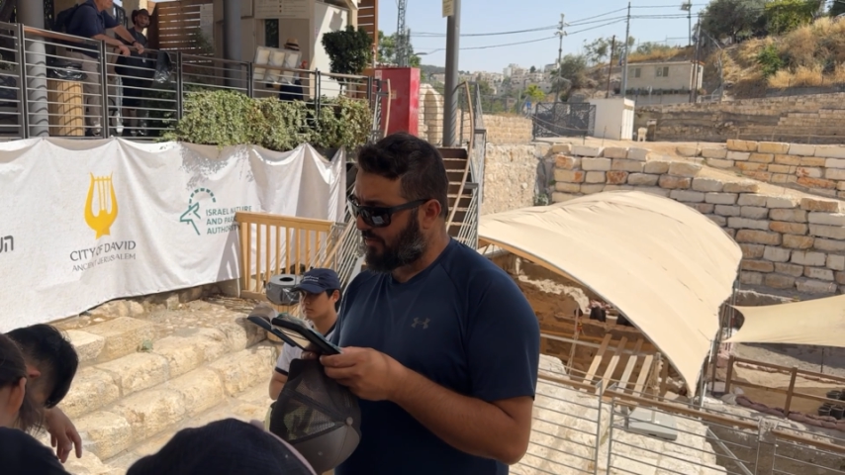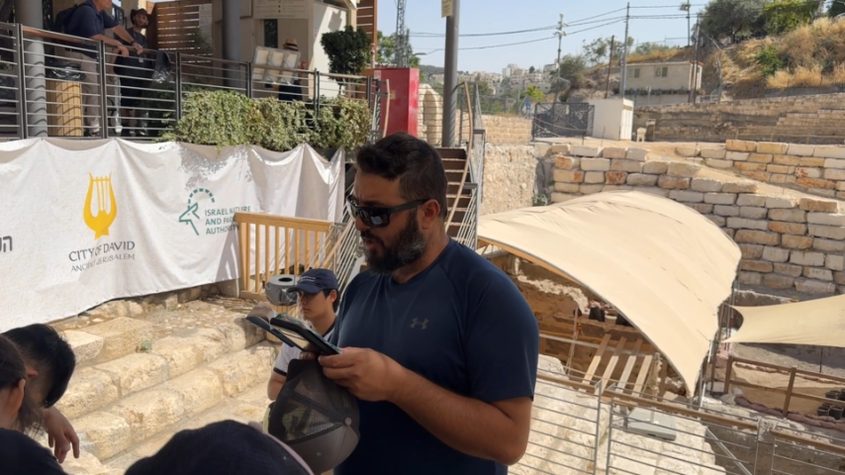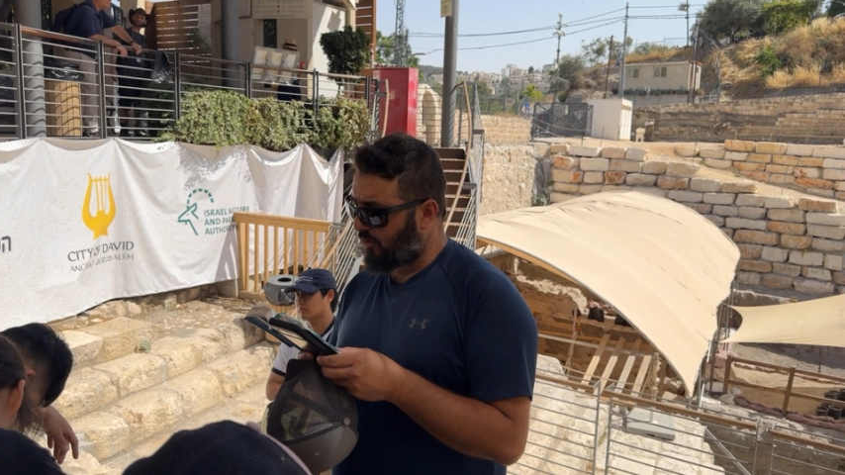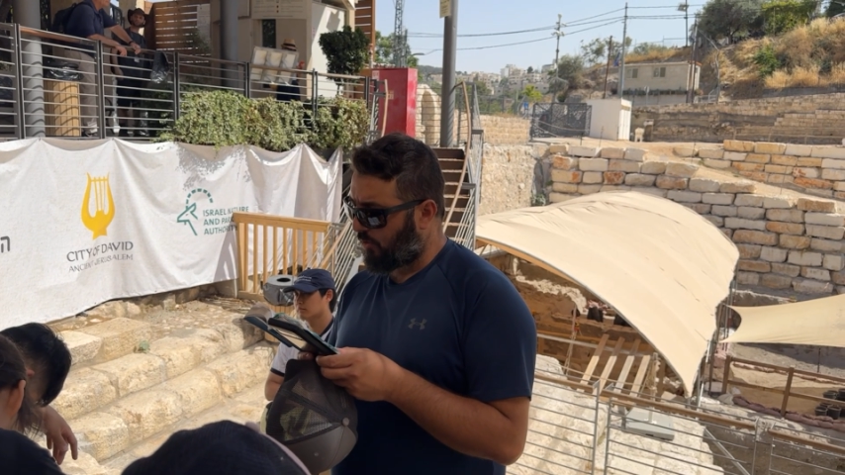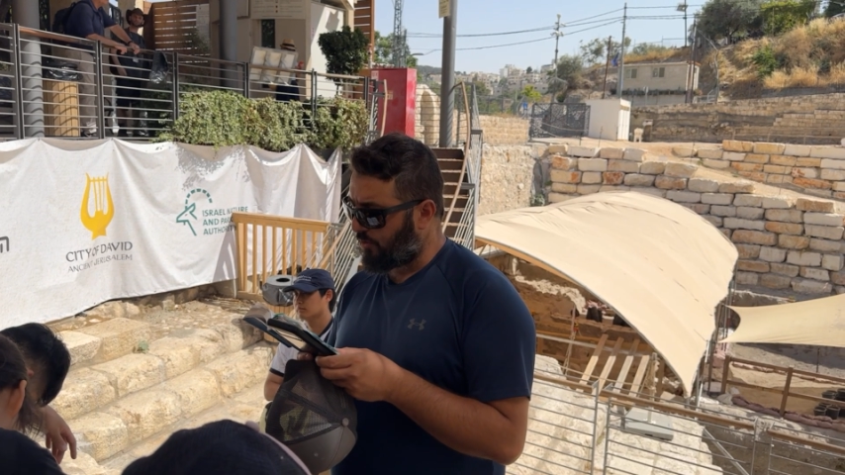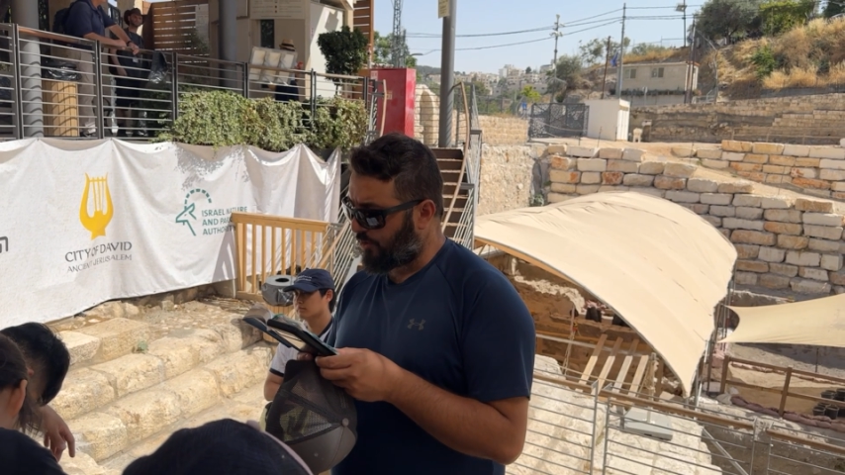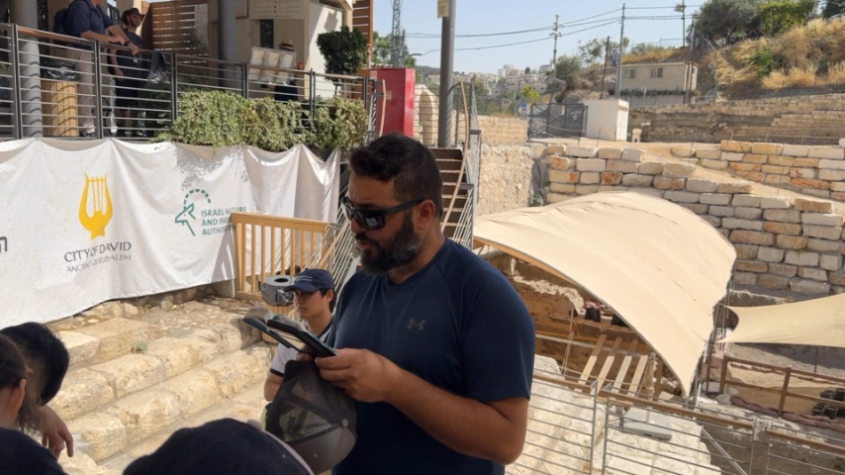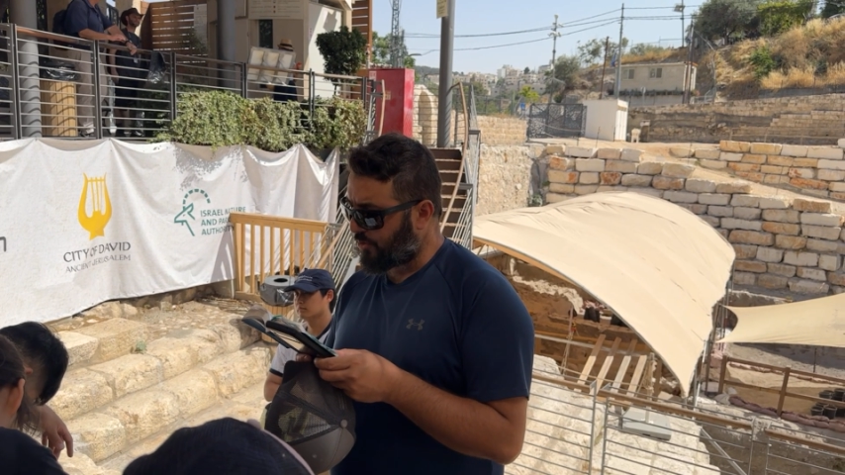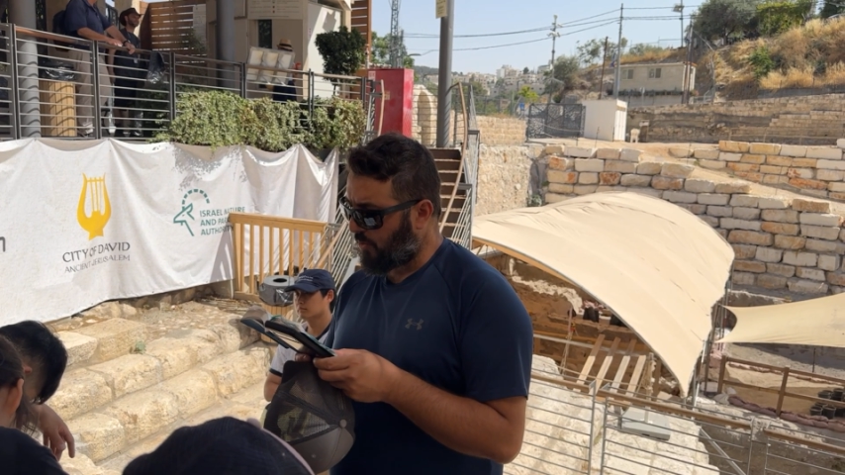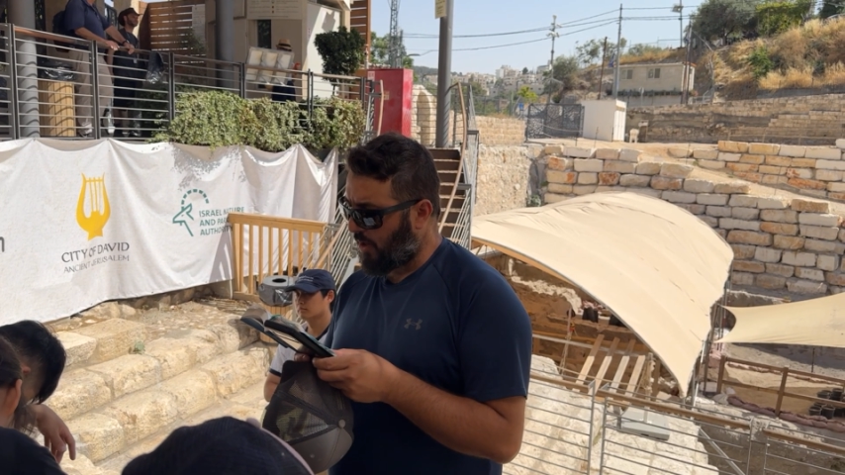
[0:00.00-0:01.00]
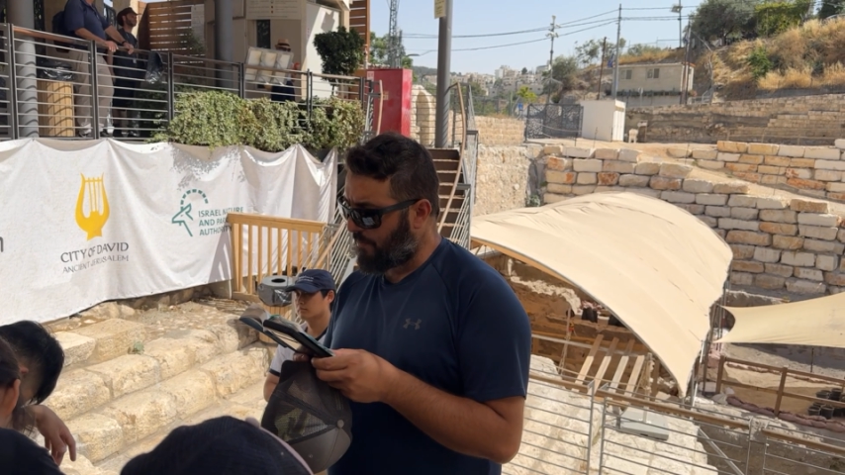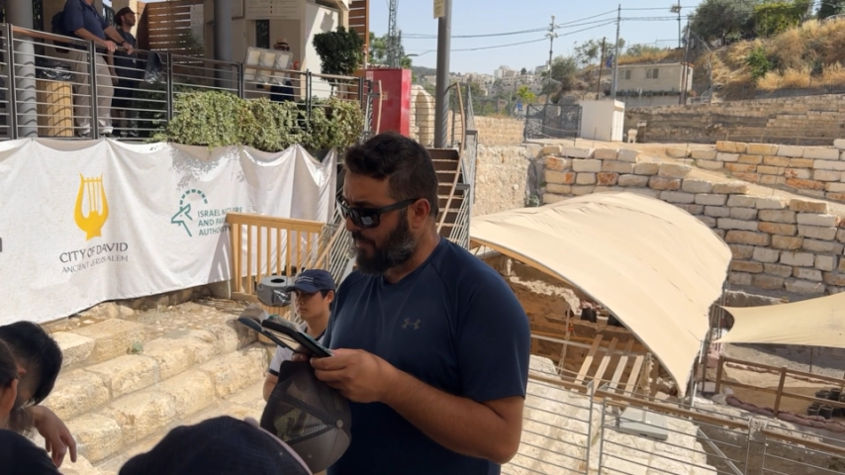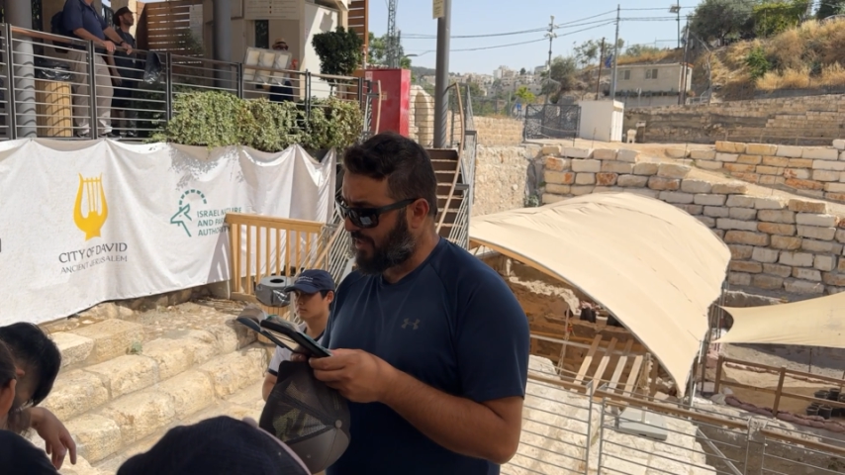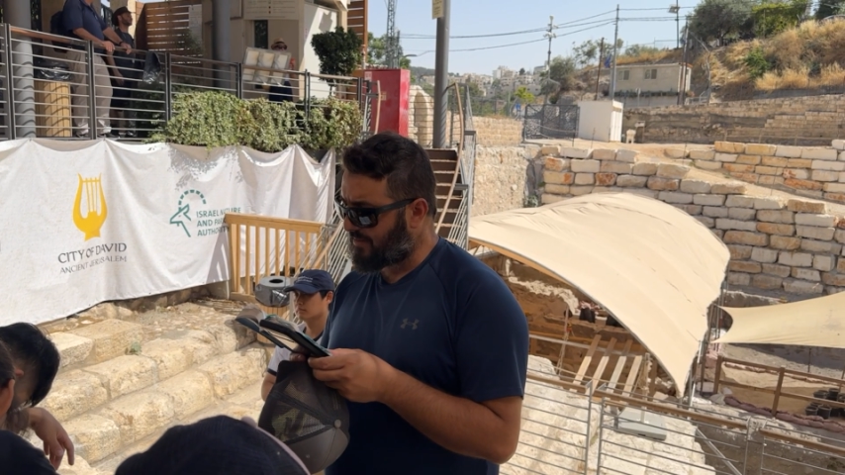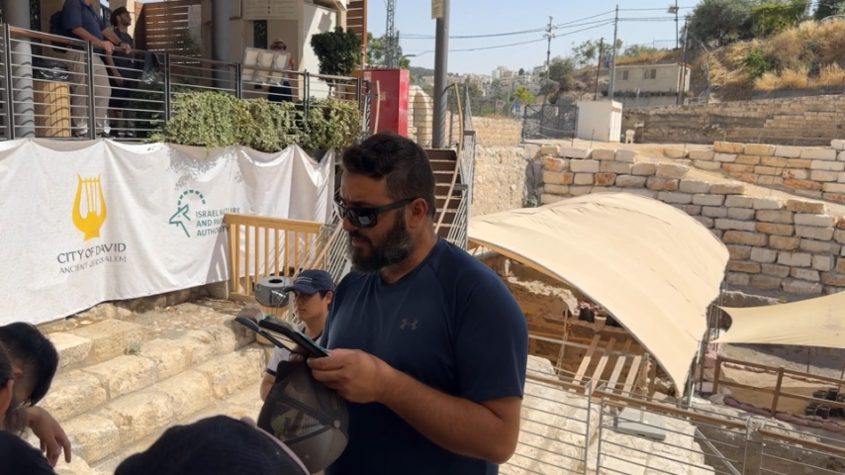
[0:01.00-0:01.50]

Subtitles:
they call Yeshua made